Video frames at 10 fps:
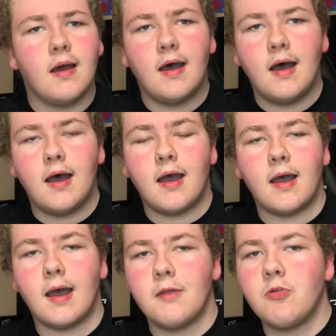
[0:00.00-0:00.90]

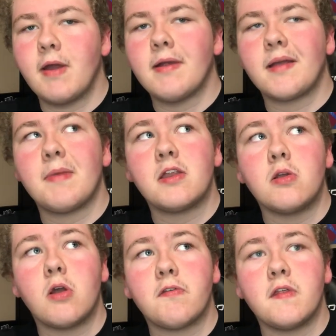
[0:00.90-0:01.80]
I recommend
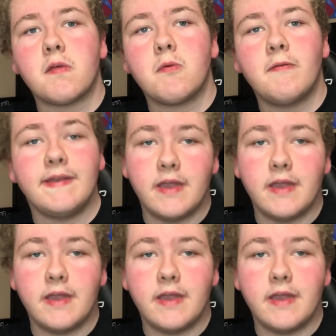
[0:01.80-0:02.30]
you go see this movie?